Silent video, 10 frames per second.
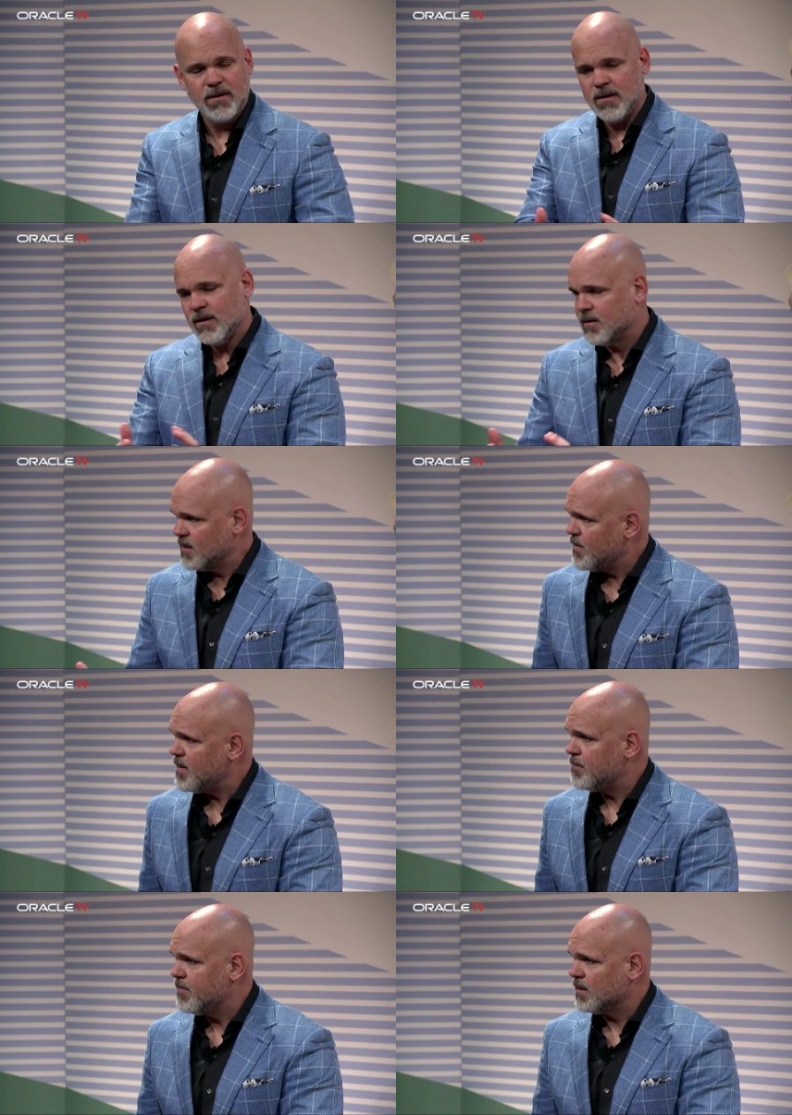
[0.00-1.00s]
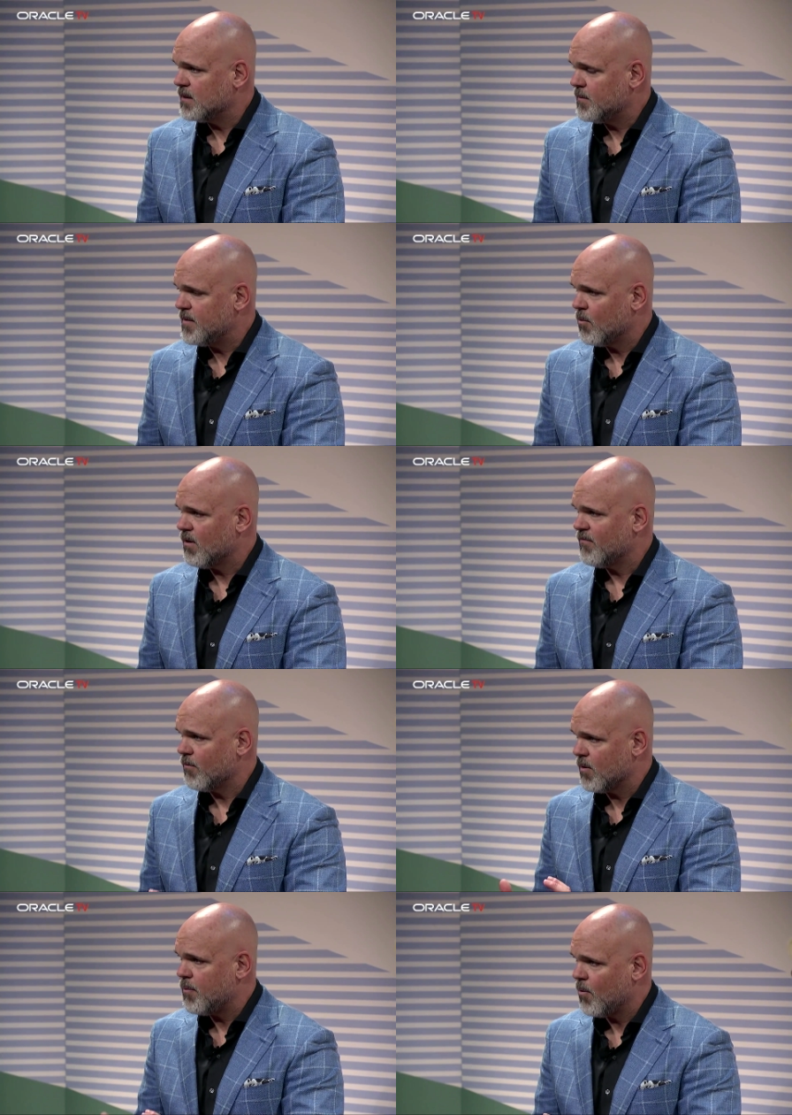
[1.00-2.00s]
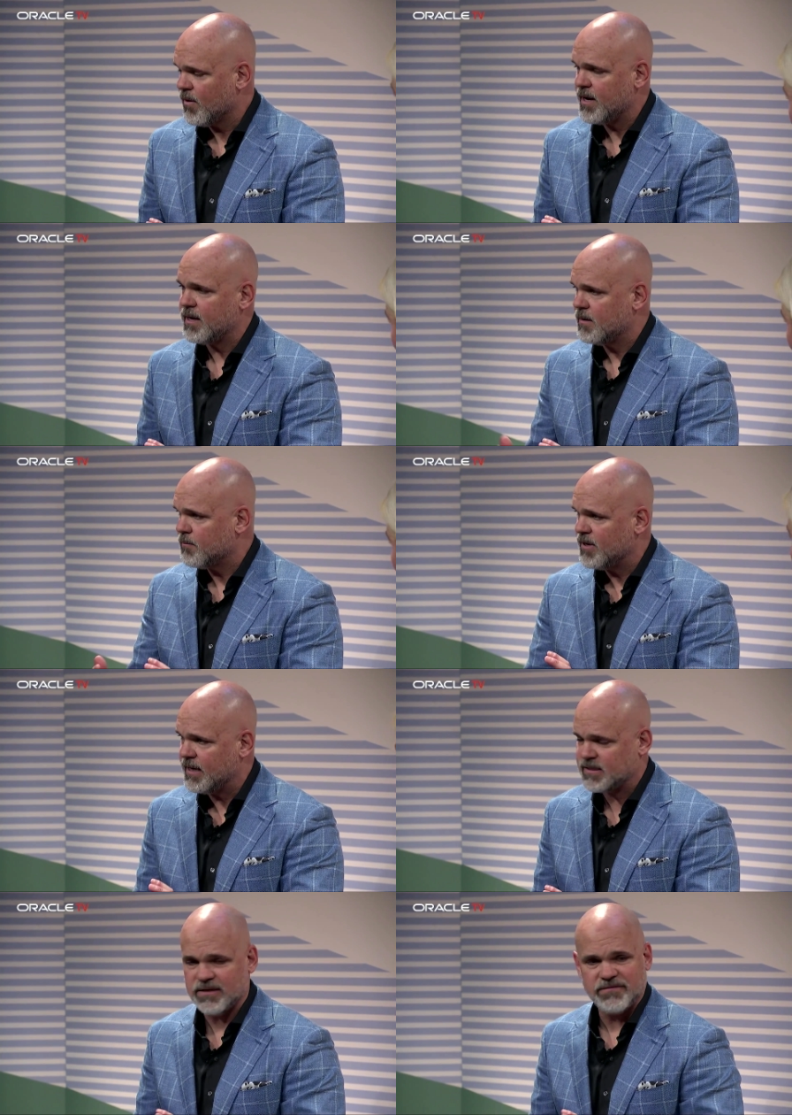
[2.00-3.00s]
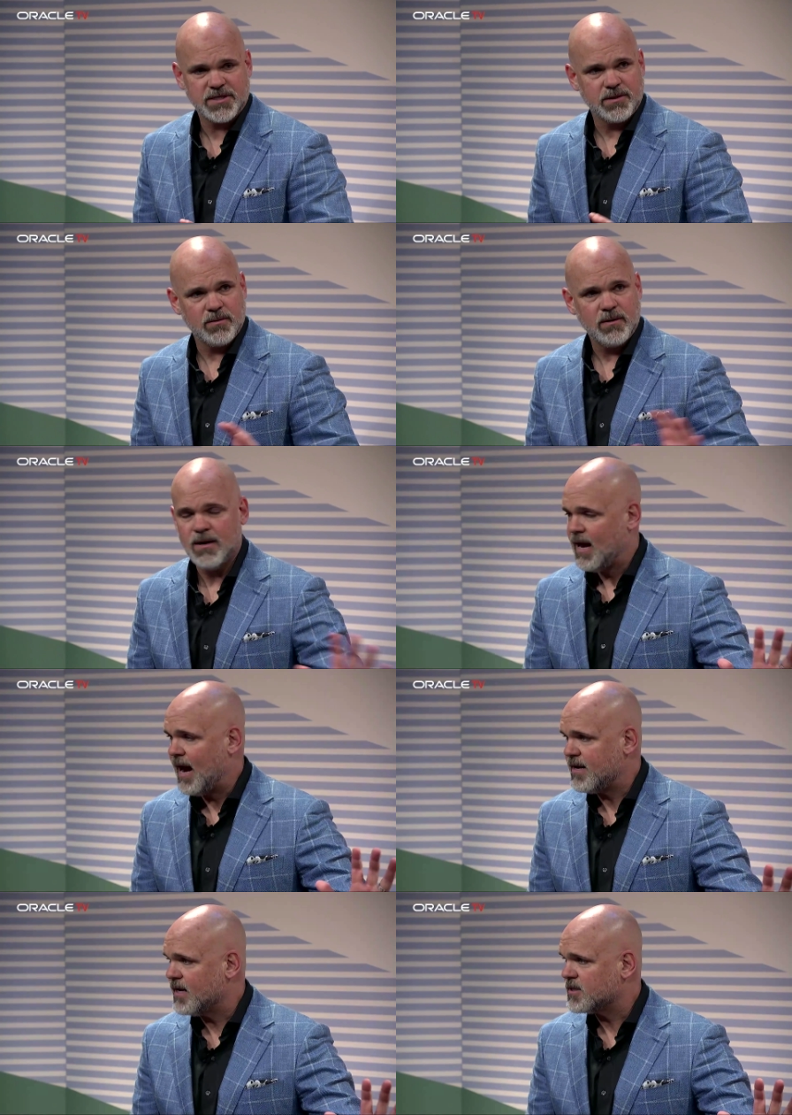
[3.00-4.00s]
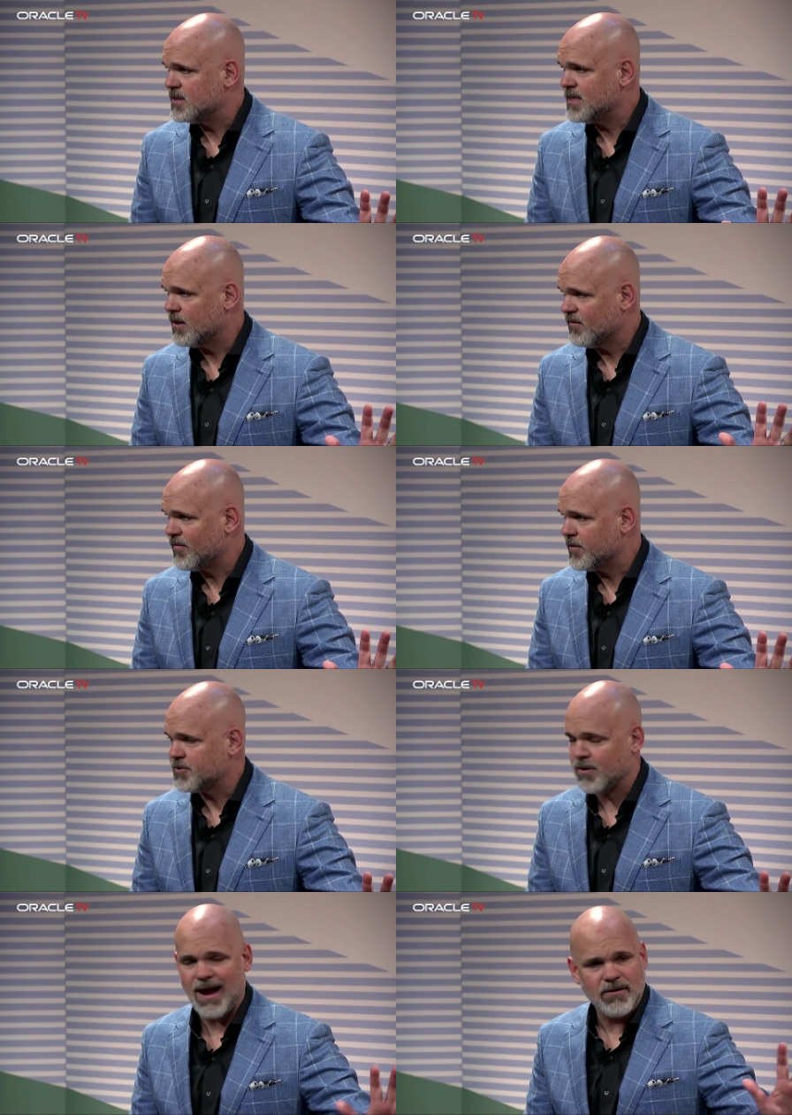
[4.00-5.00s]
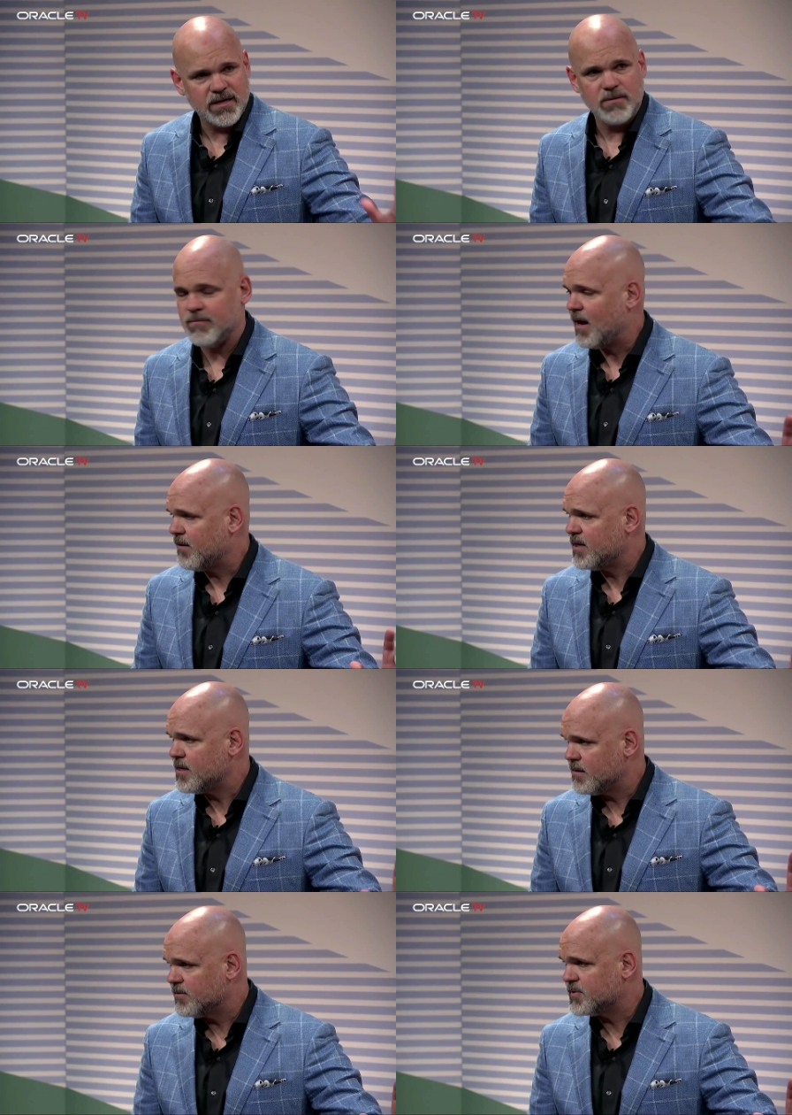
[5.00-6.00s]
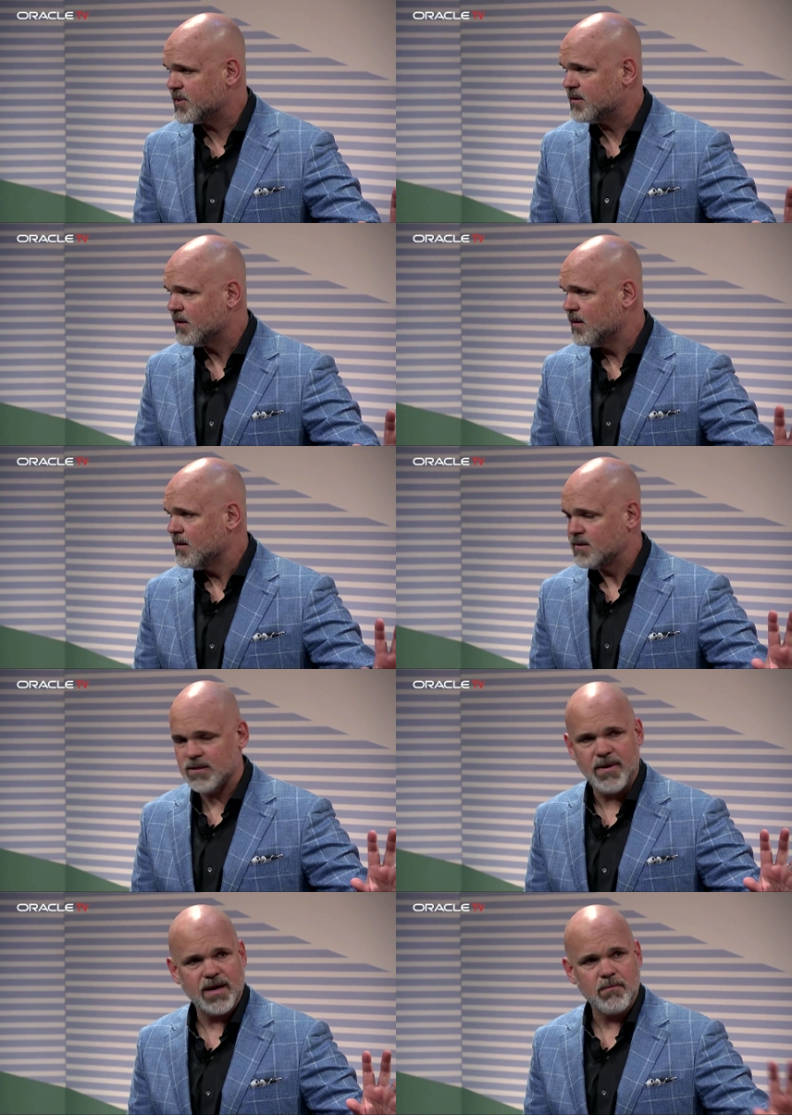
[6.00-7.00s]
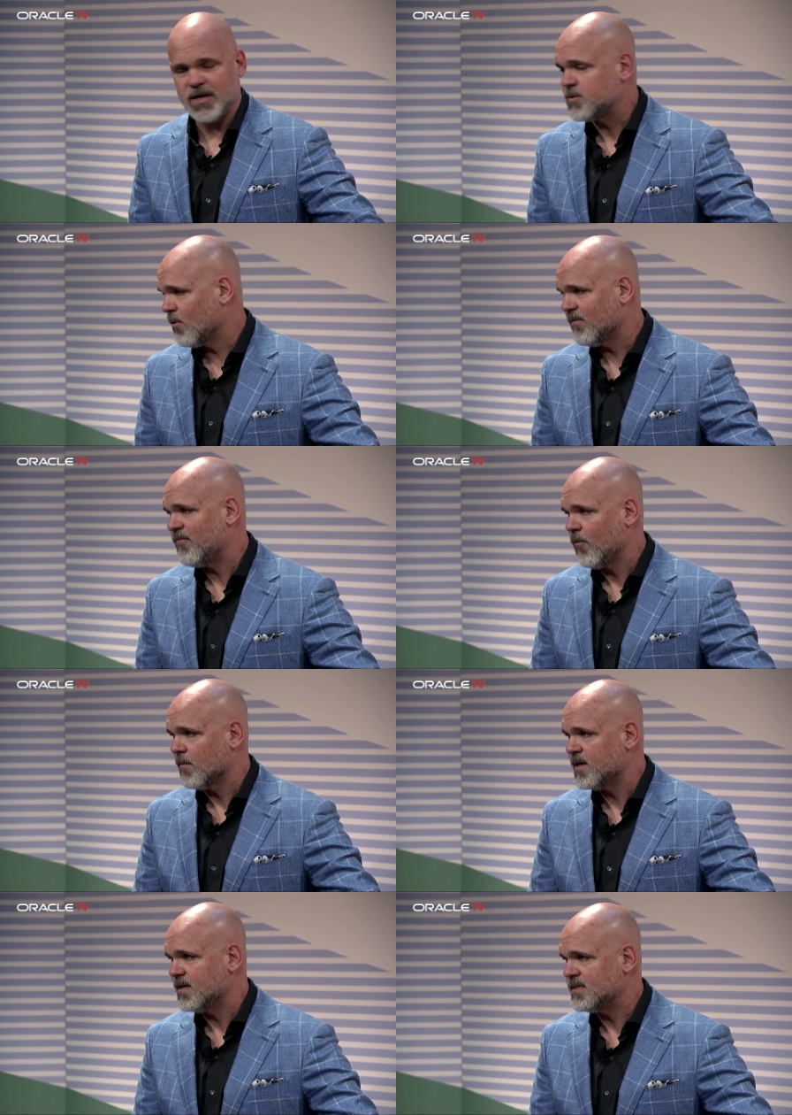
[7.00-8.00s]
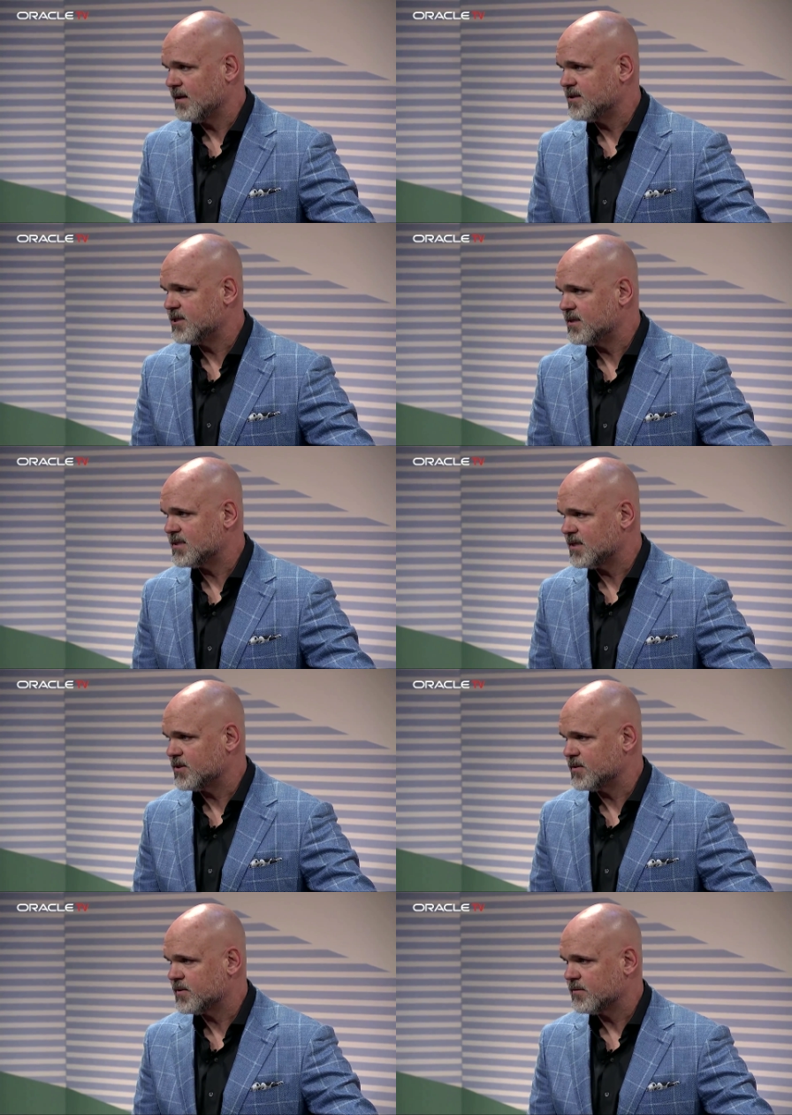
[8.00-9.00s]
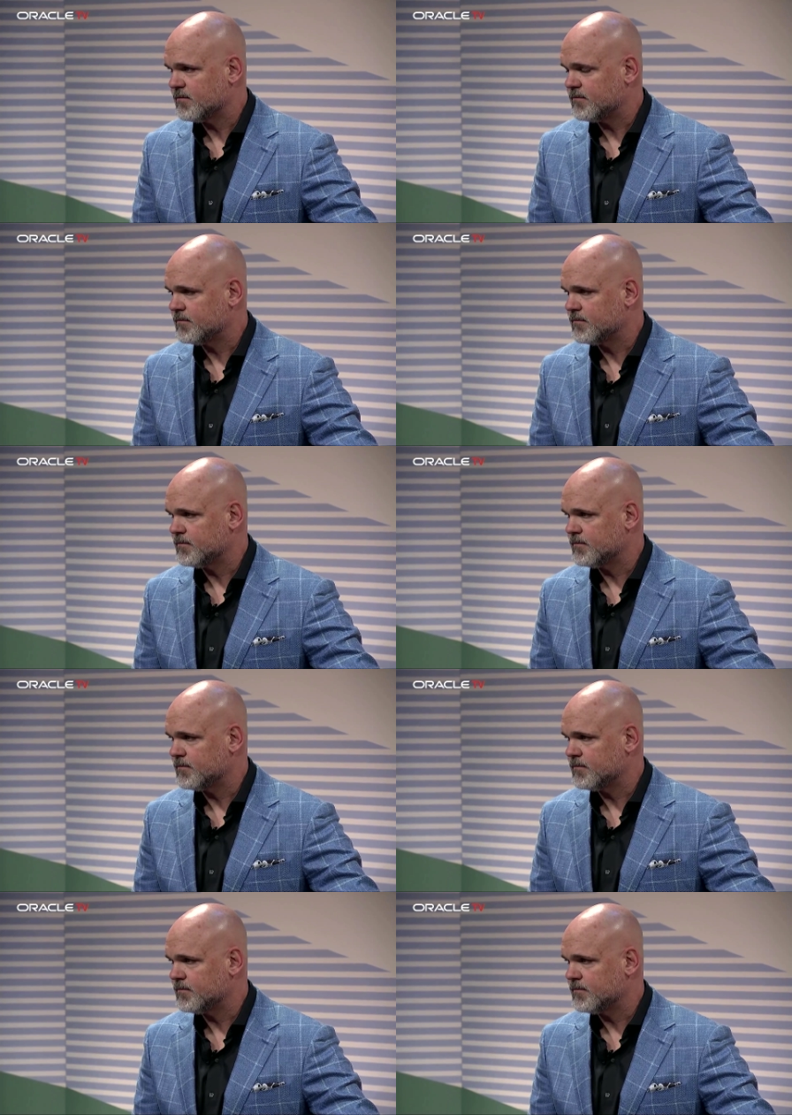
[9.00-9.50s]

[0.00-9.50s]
a little bit a little bit more of a reporting and predictive to how do you actually tell the future? How can you how can you use it to make much more informed and intelligent decisions? Right. And I, I